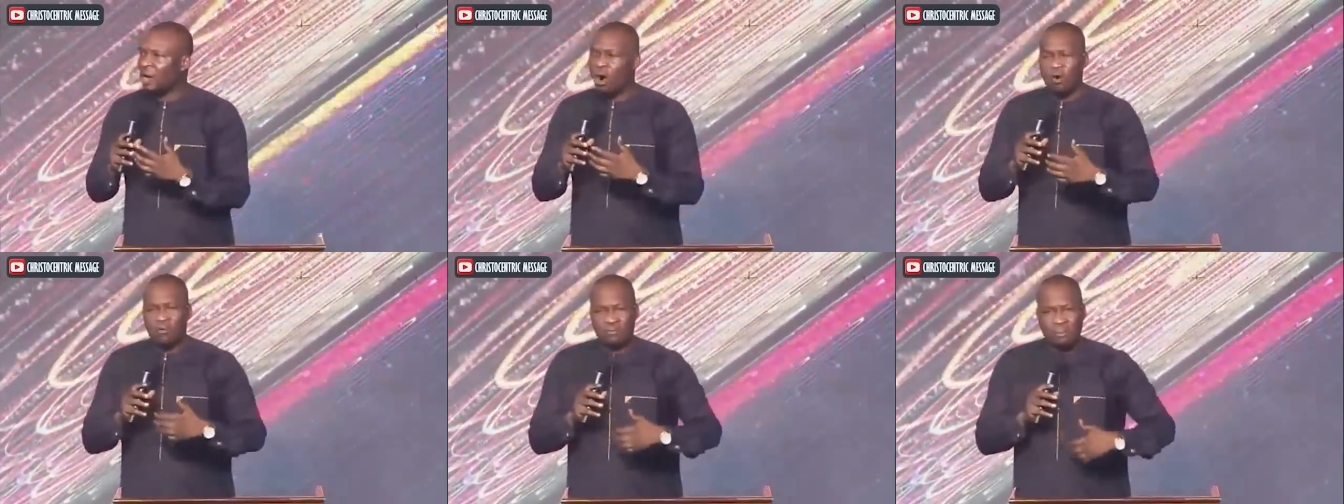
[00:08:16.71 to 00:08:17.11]

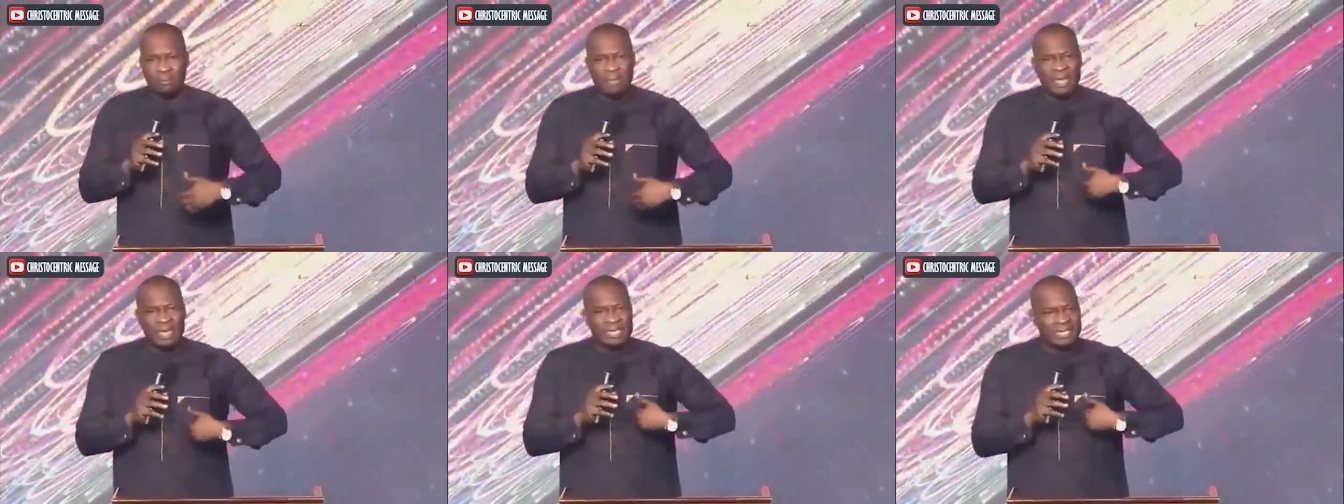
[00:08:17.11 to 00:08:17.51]
of
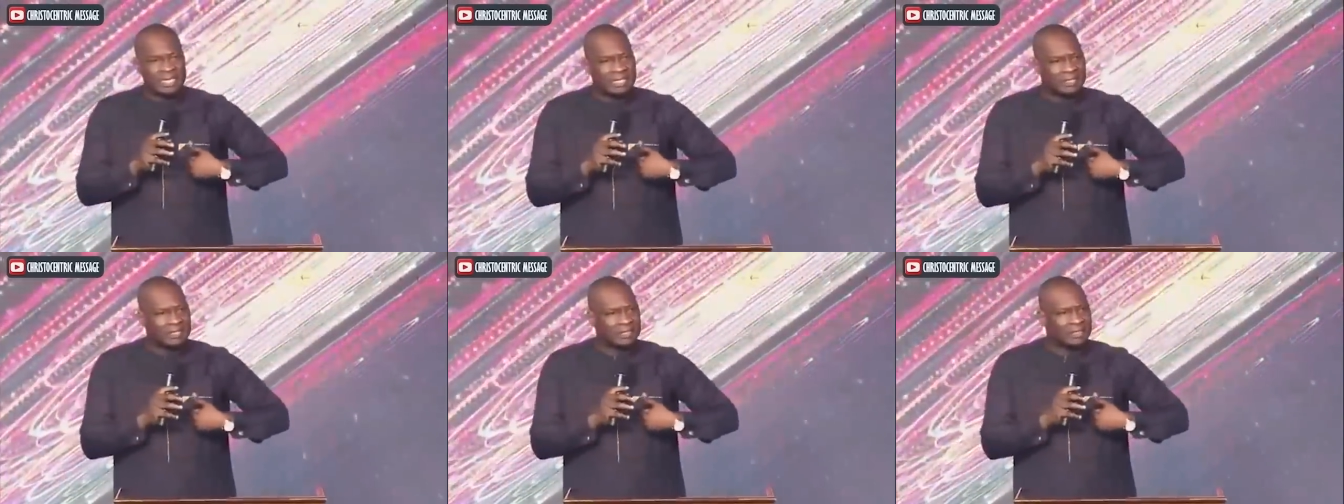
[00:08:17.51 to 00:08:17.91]

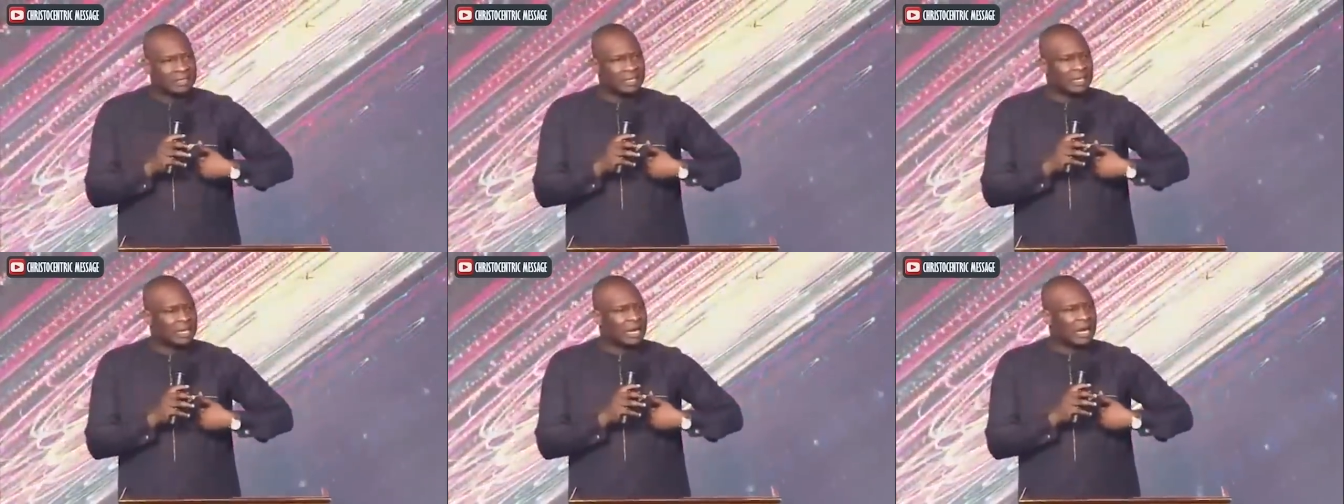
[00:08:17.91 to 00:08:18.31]
making
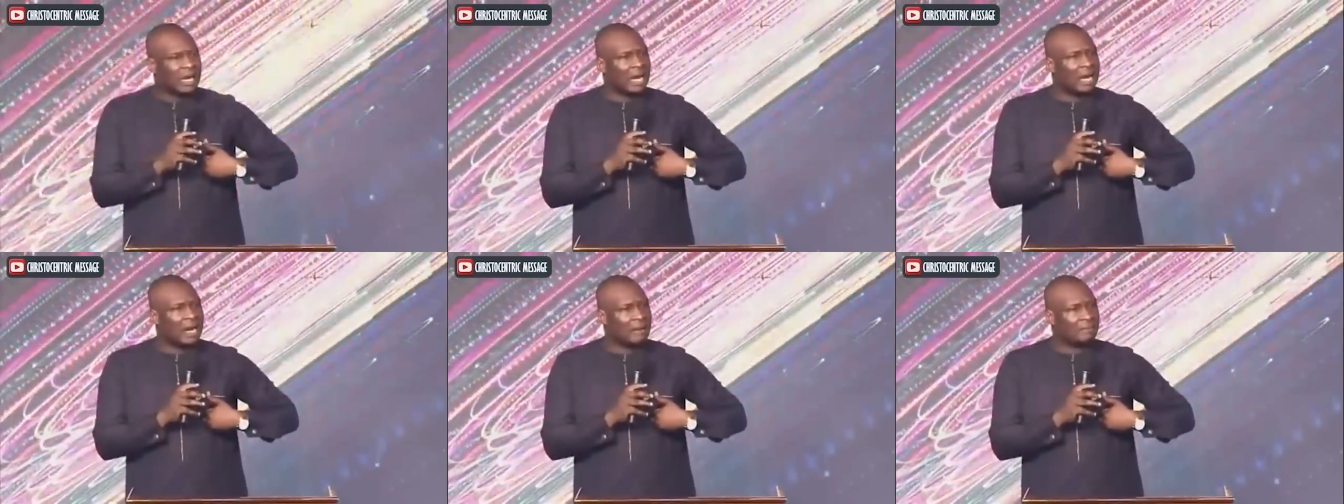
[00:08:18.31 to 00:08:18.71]

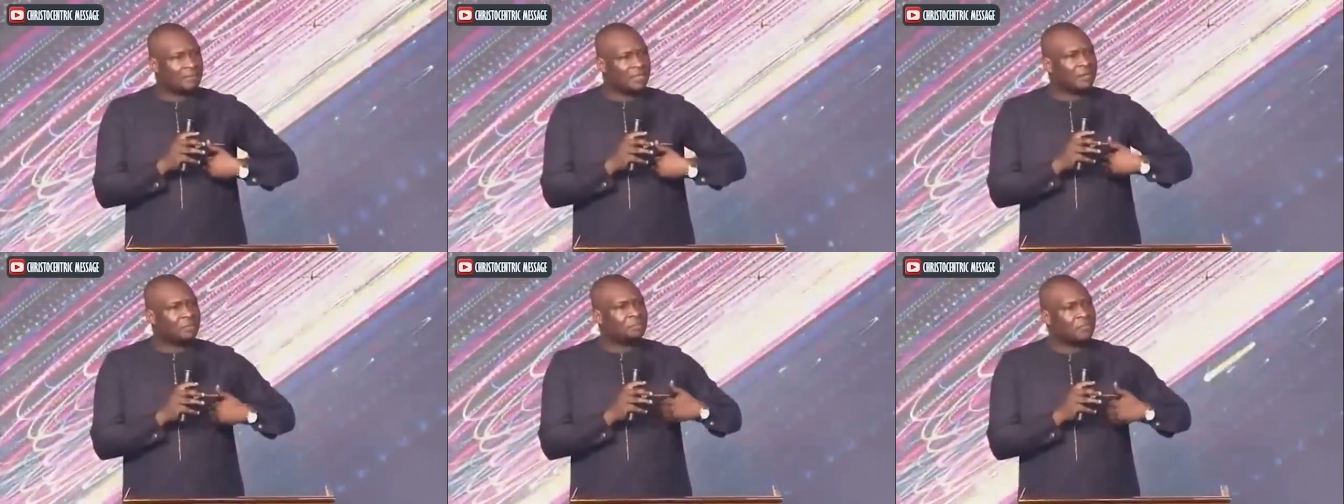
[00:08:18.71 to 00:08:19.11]
um,
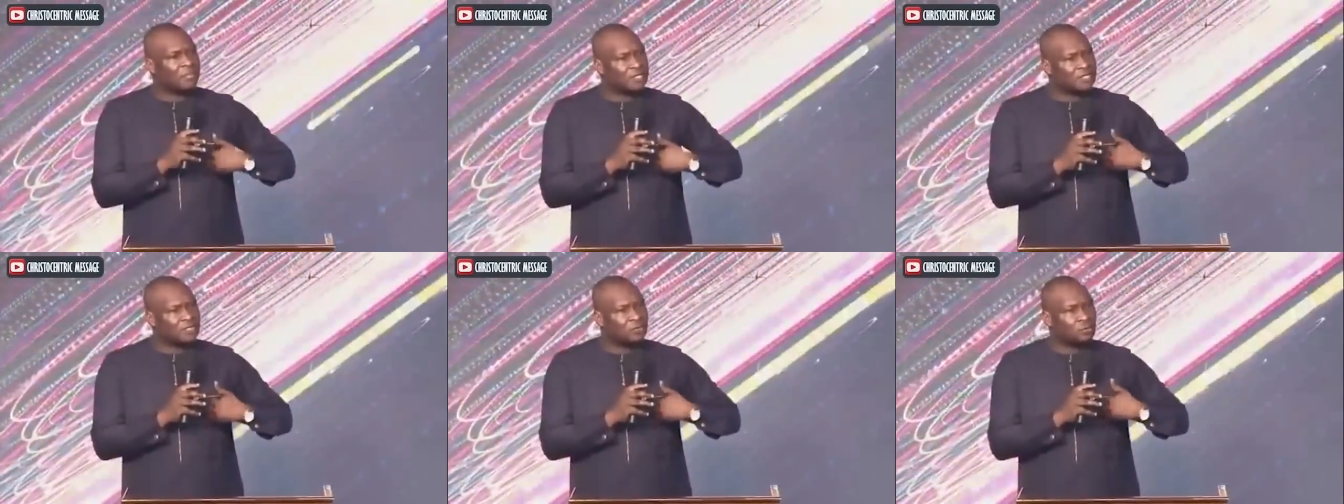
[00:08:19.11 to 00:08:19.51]
the
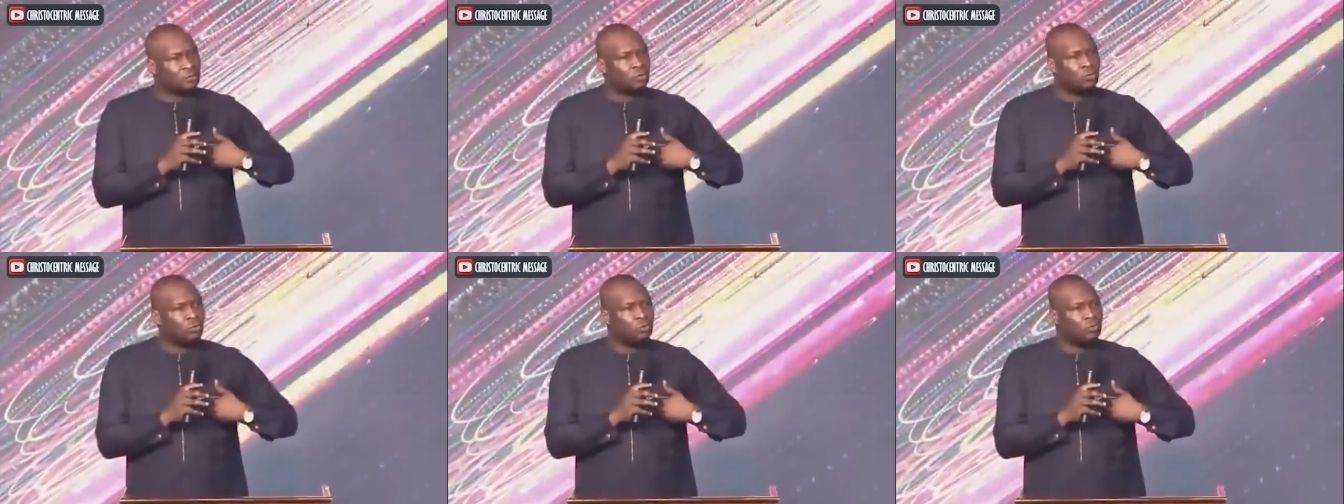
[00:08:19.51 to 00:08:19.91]
person
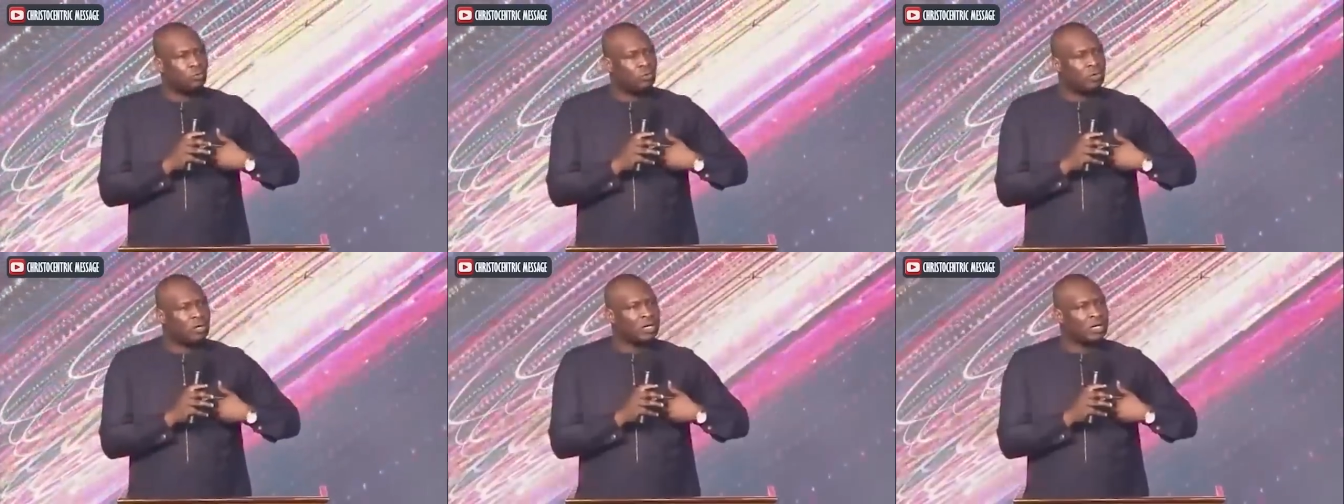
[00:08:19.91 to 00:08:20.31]
who,